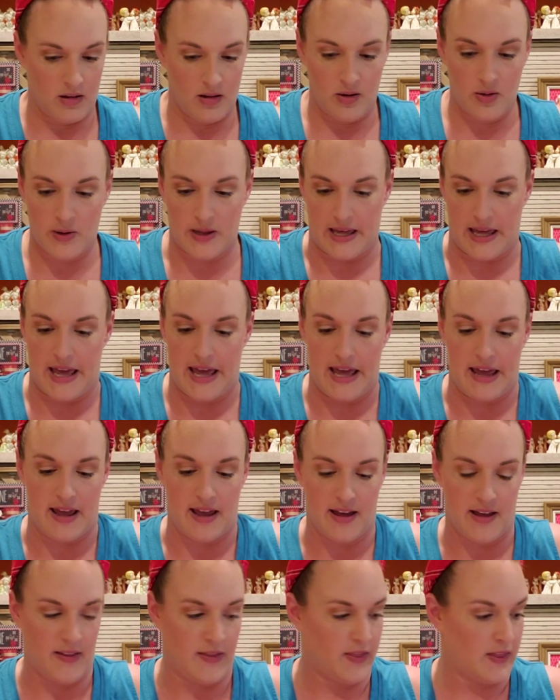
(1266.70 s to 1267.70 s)

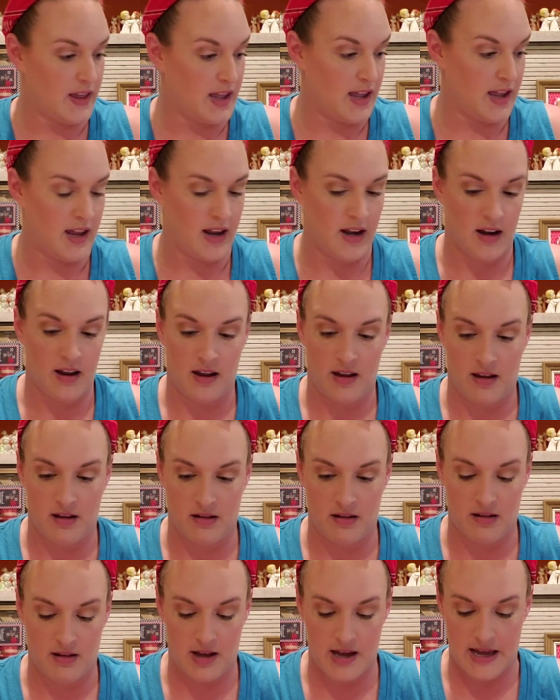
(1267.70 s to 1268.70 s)
Okay, and then
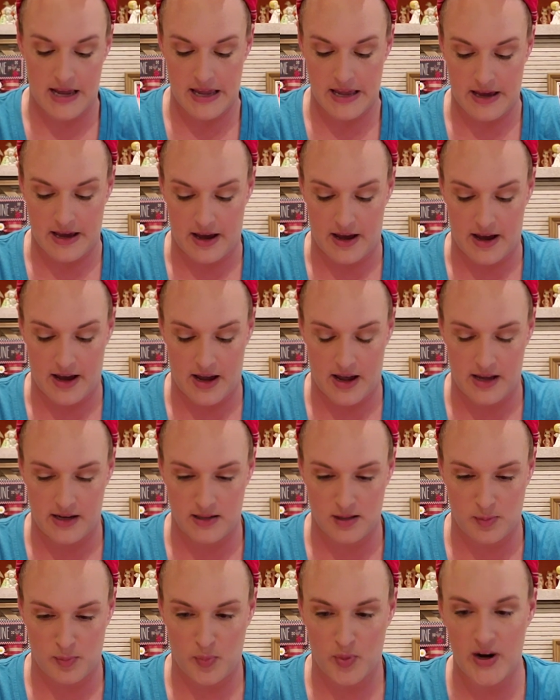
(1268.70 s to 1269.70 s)
I
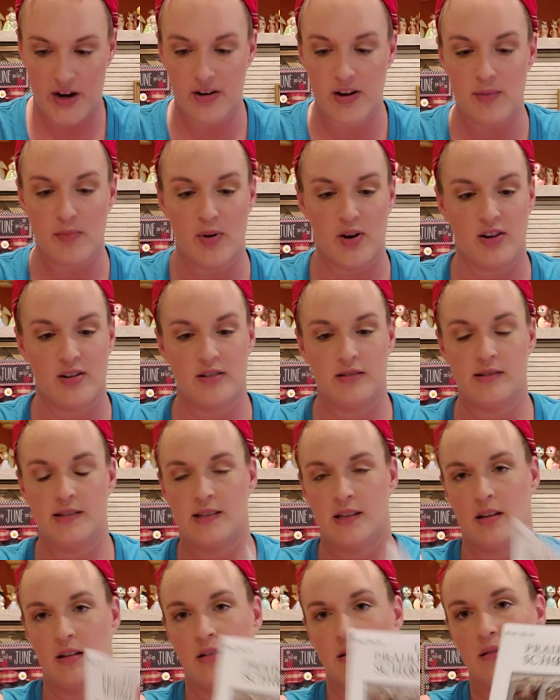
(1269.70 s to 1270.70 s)
got Prairie
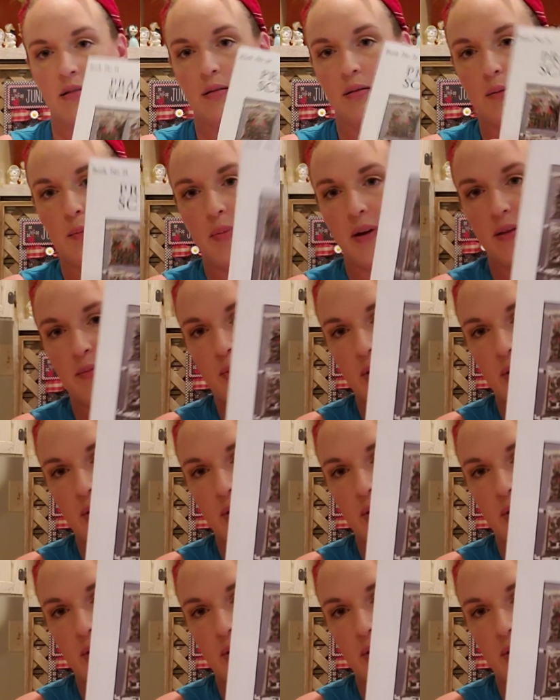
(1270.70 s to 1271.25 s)
Birds by the